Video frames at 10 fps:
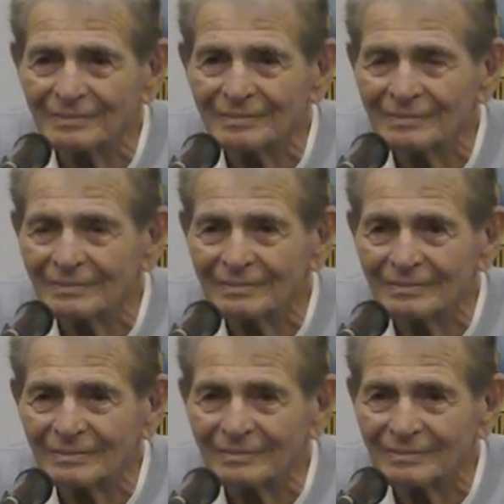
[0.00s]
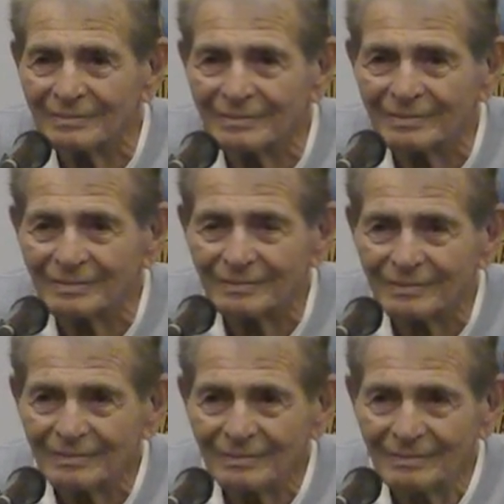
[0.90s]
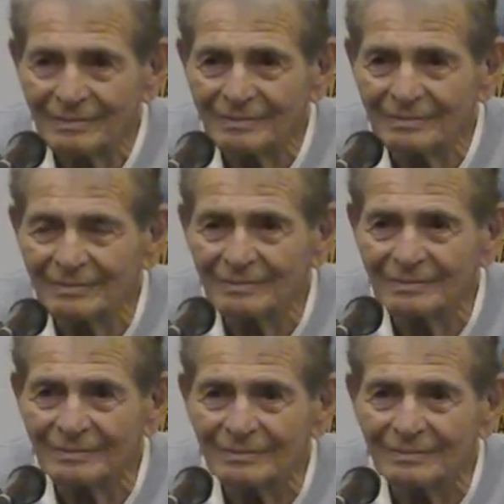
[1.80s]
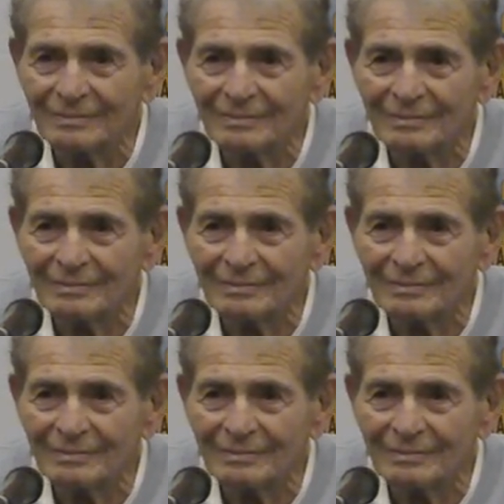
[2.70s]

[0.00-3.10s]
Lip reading: (silent)